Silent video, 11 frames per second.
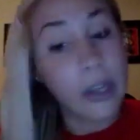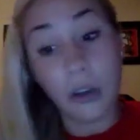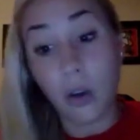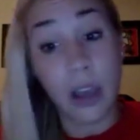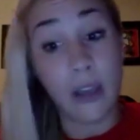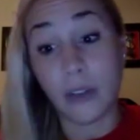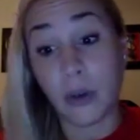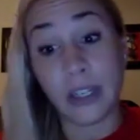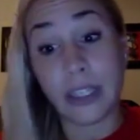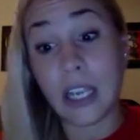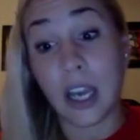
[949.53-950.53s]
they're like, no, I have
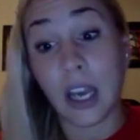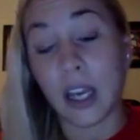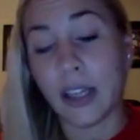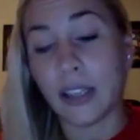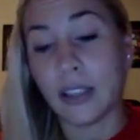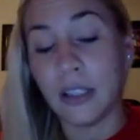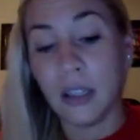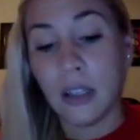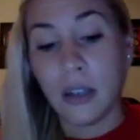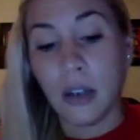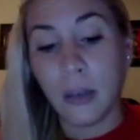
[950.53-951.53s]
no idea. And
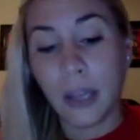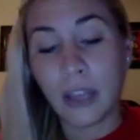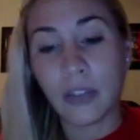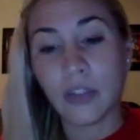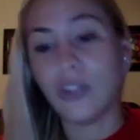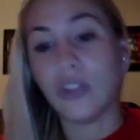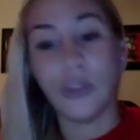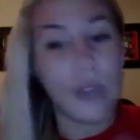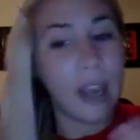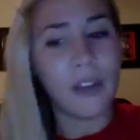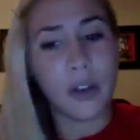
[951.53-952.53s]
I'm like,
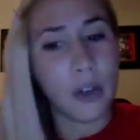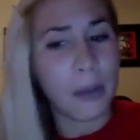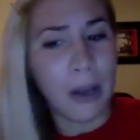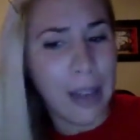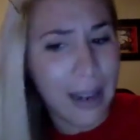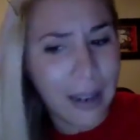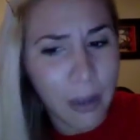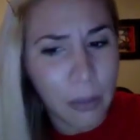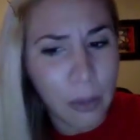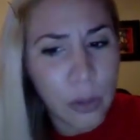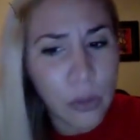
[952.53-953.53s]
you haven't heard about
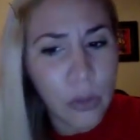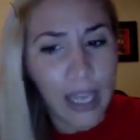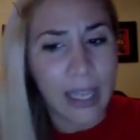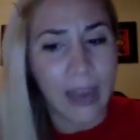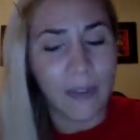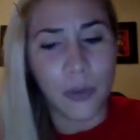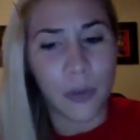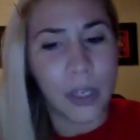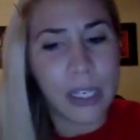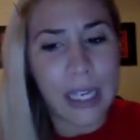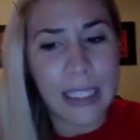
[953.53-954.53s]
Lighted Up Blue? Like, have
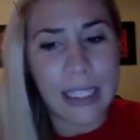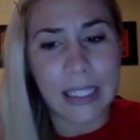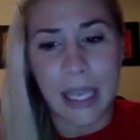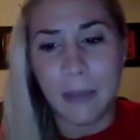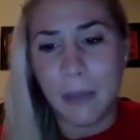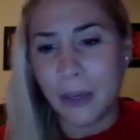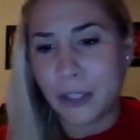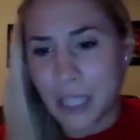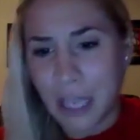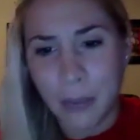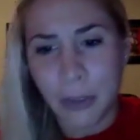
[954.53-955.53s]
you realized that the
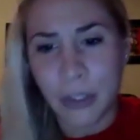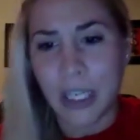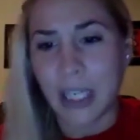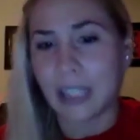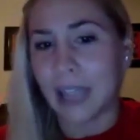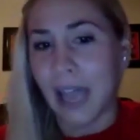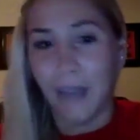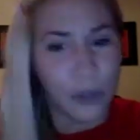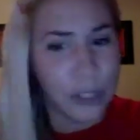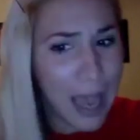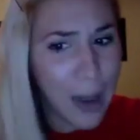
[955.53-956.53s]
Empire State Building, the
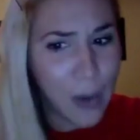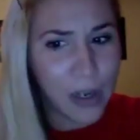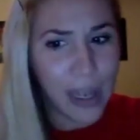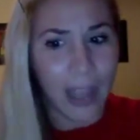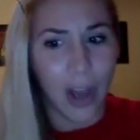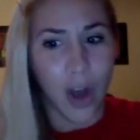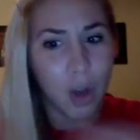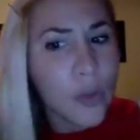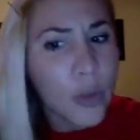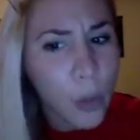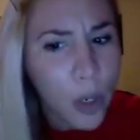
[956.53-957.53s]
Eiffel Tower, like
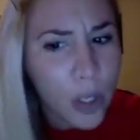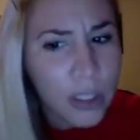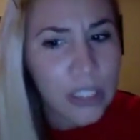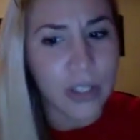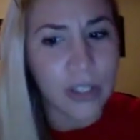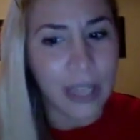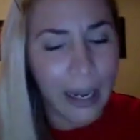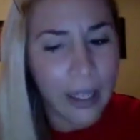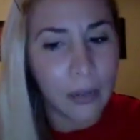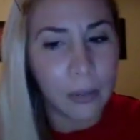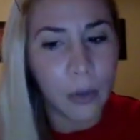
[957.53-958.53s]
all over the world, things are
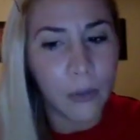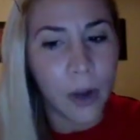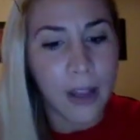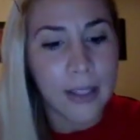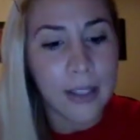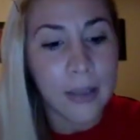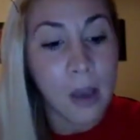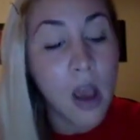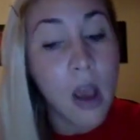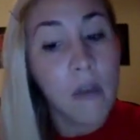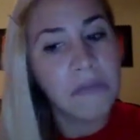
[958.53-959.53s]
lighting up blue for autism?